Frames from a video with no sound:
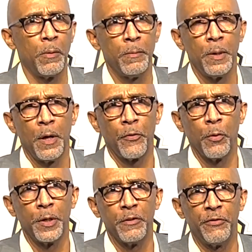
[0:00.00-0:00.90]
I thought
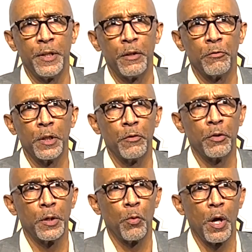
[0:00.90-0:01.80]
we defended really,
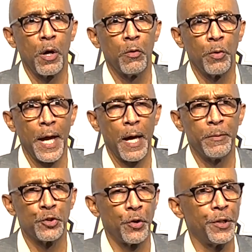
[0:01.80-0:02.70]
really well. We have
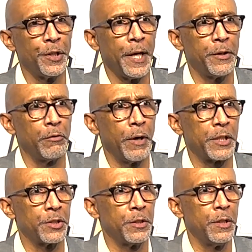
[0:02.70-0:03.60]
been trending in that
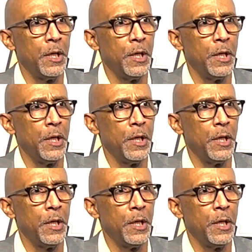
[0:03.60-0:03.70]
direction.